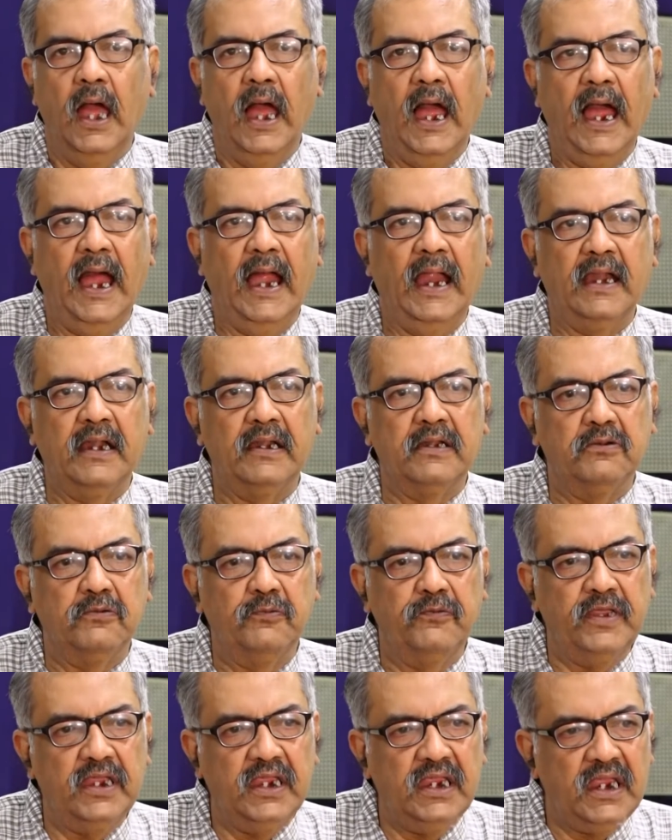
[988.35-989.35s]
And
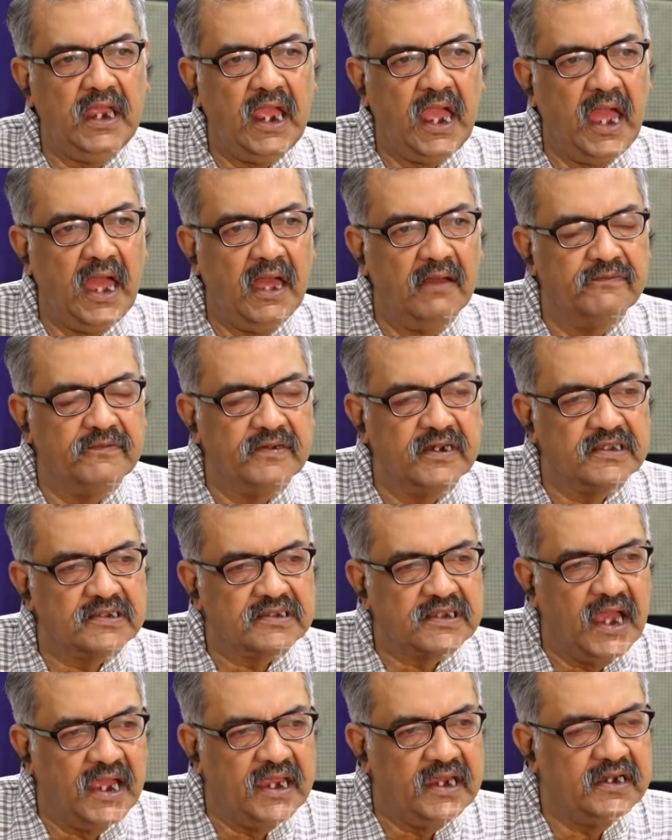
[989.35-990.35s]
we have
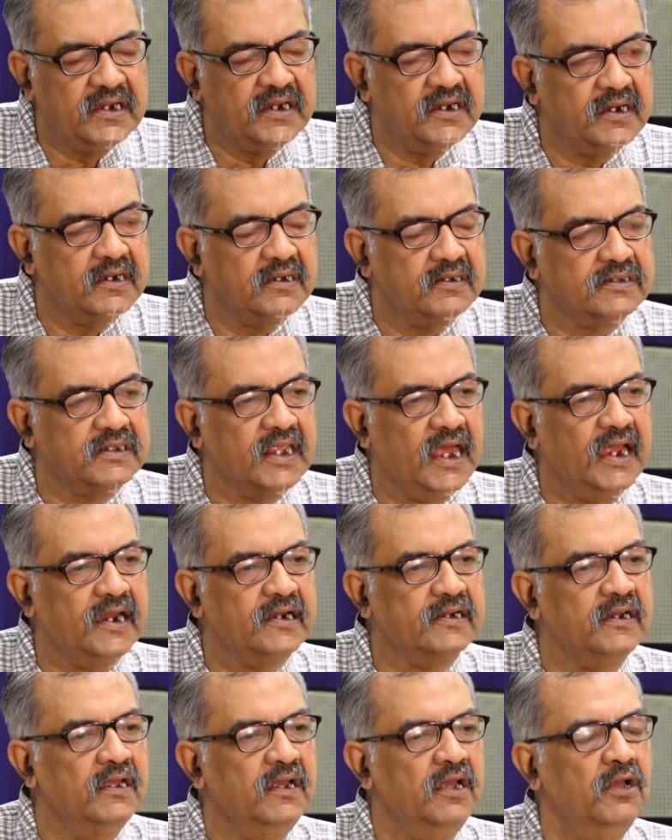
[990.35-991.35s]
decided
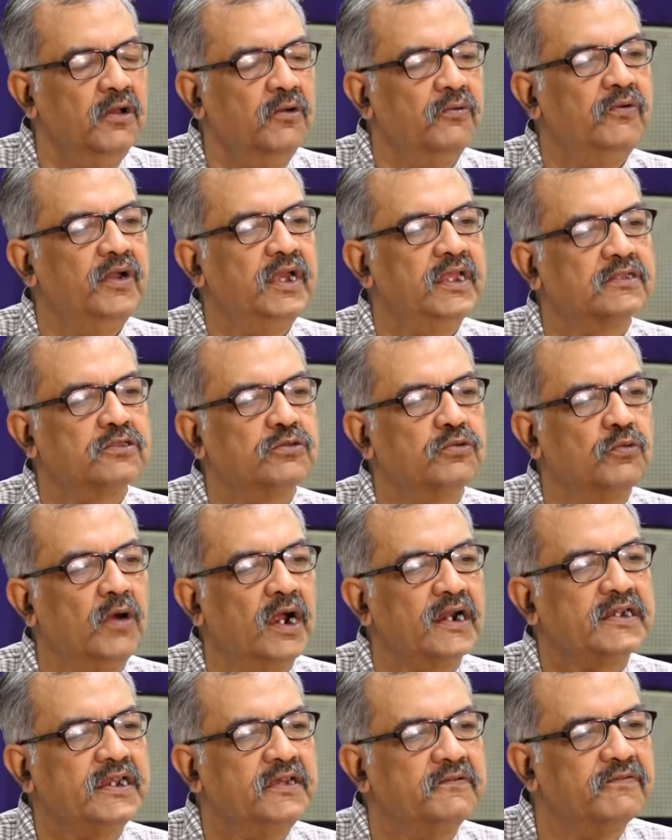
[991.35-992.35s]
that with
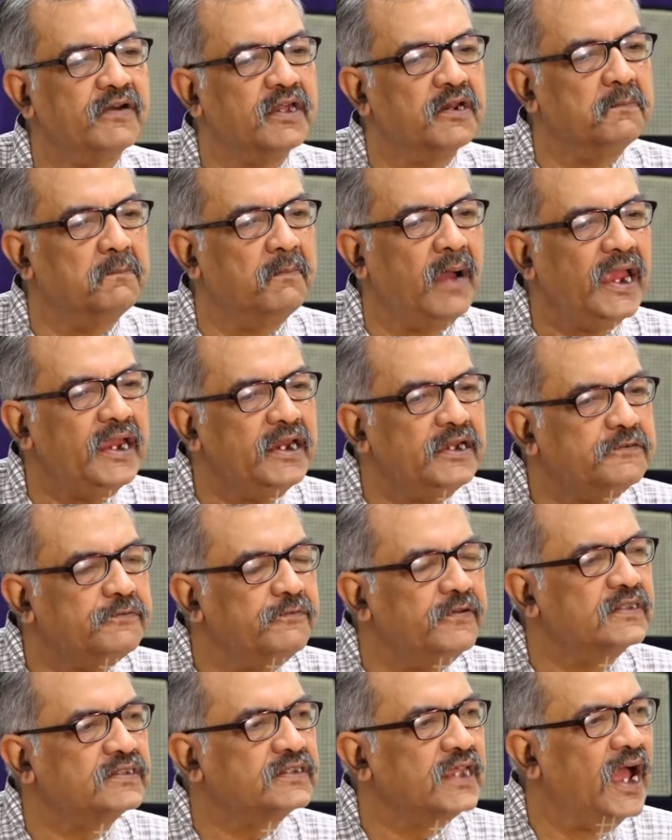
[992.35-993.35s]
whatever might
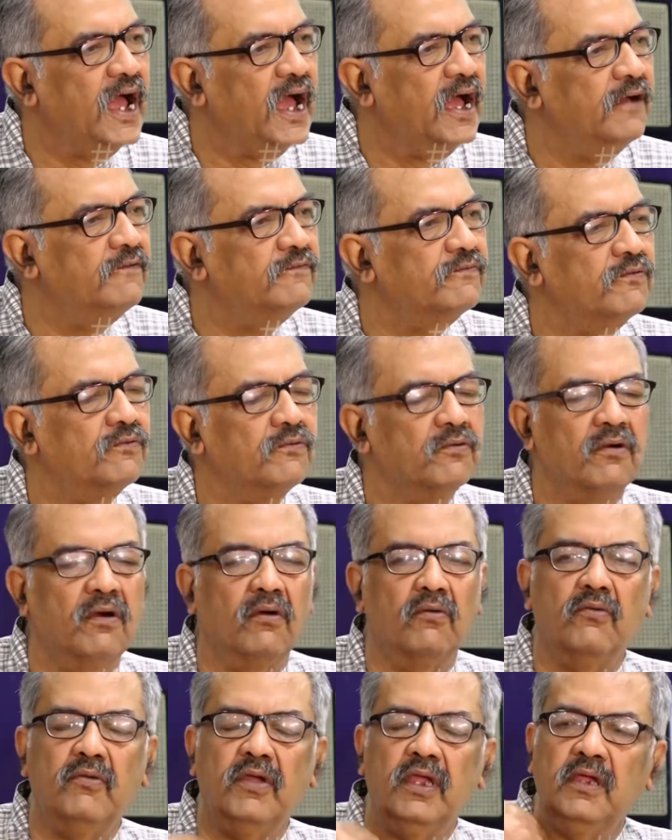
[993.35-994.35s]
we have,
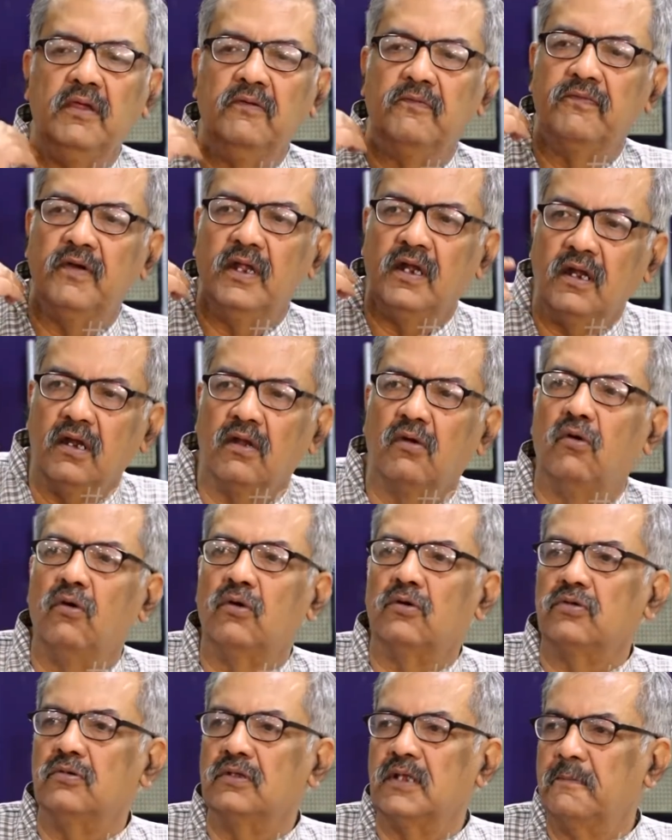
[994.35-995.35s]
we will go
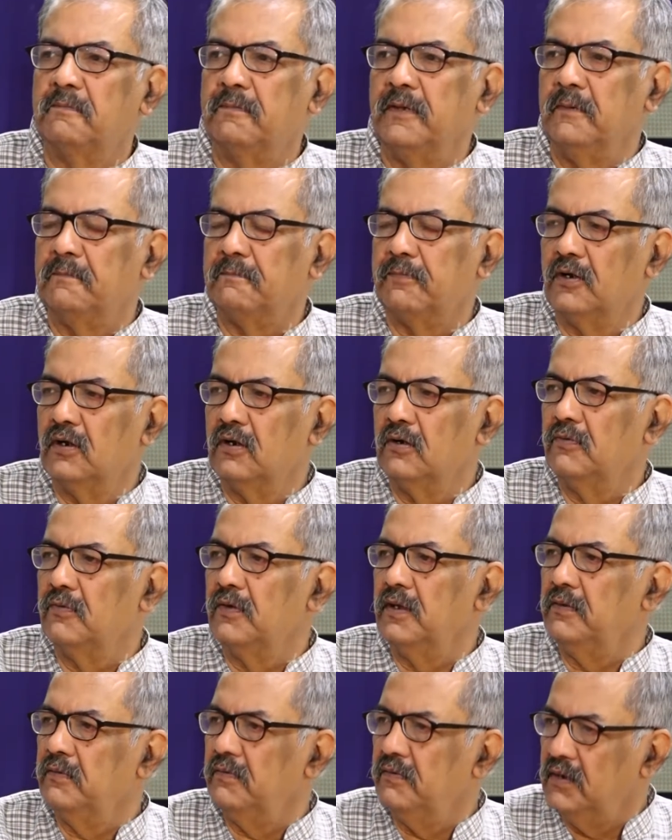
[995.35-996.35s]
to the people,
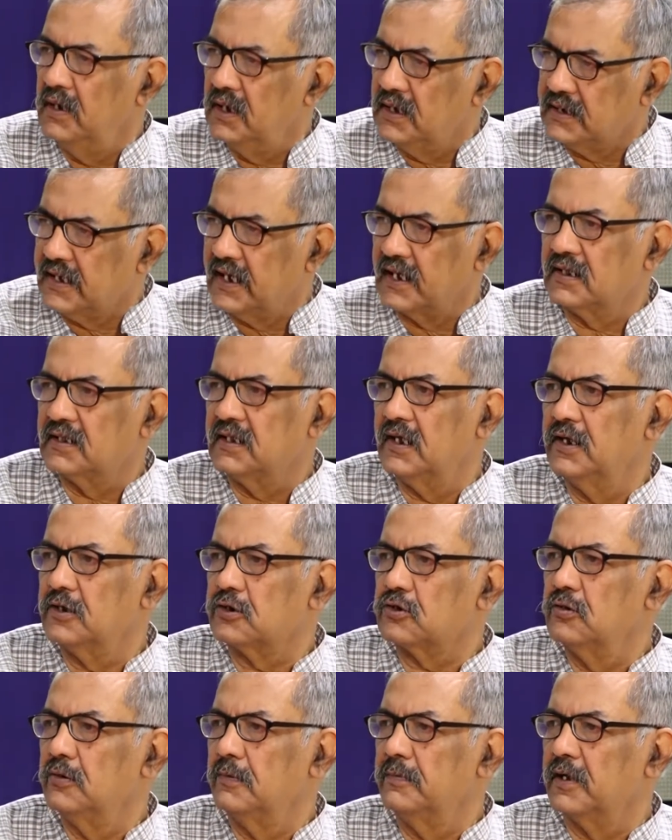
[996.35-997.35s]
we will take the
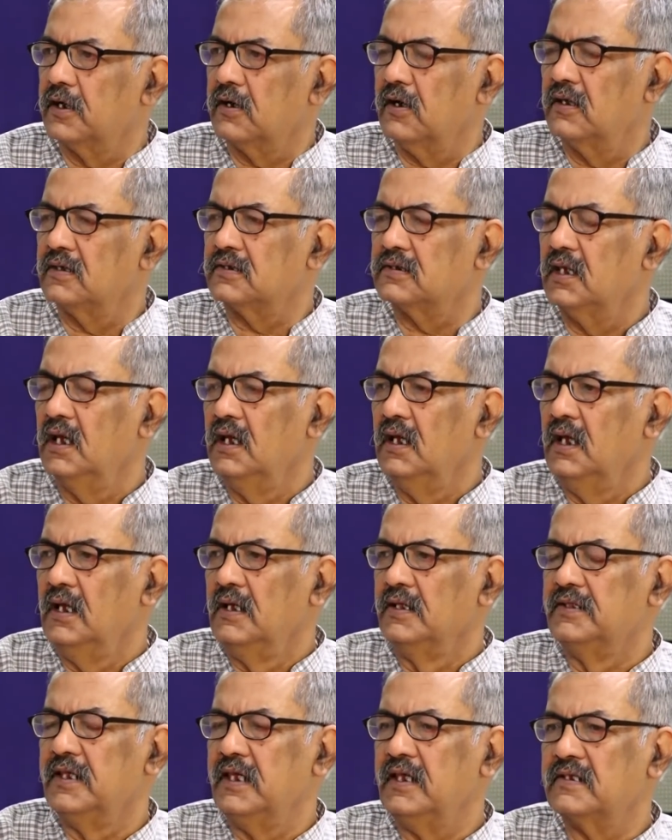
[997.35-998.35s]
issue, because
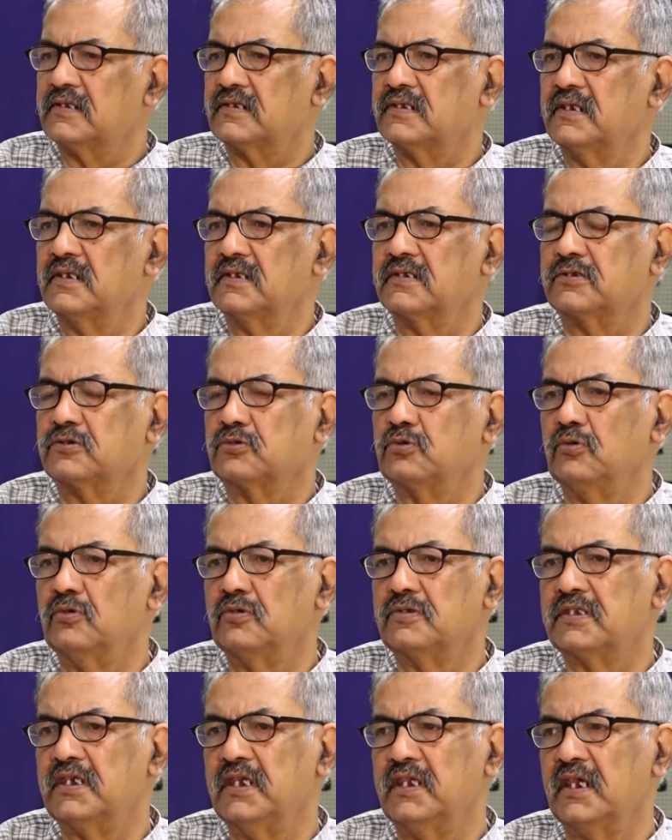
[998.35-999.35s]
this is too
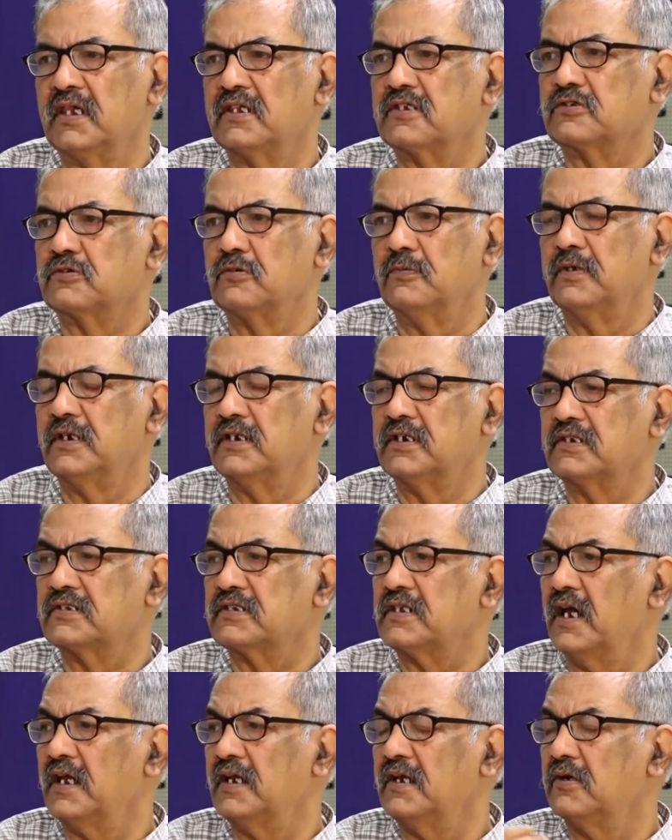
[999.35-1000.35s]
serious to be
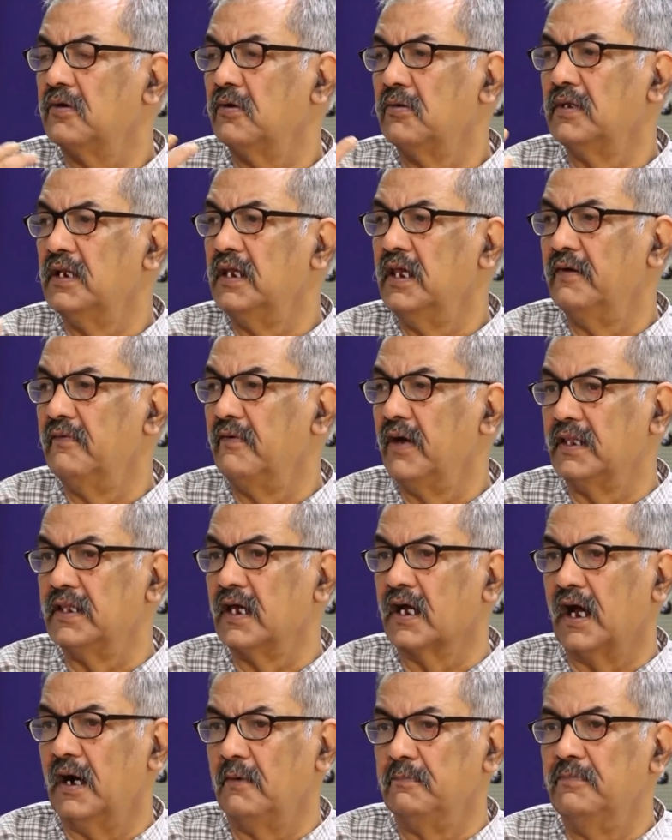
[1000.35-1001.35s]
decided only by
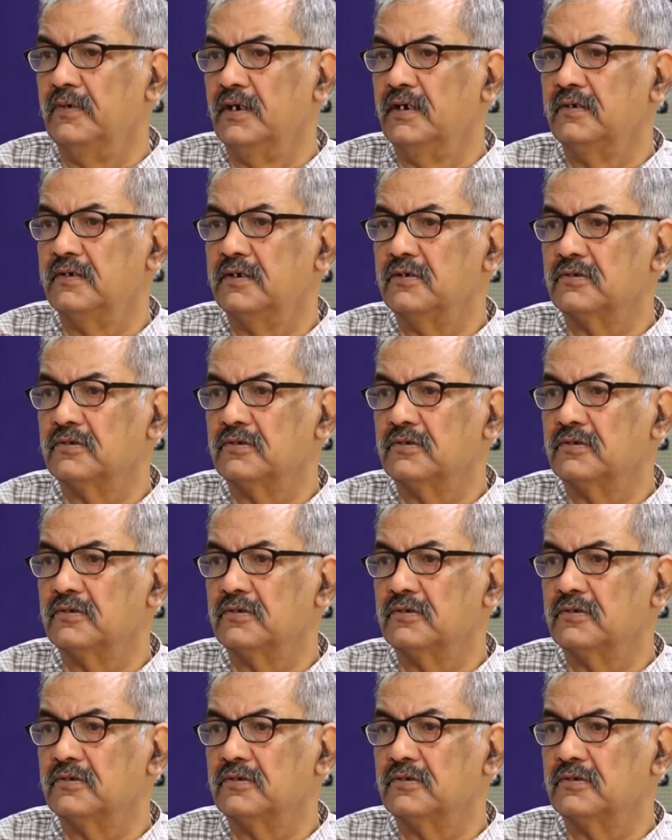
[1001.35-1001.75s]
the government.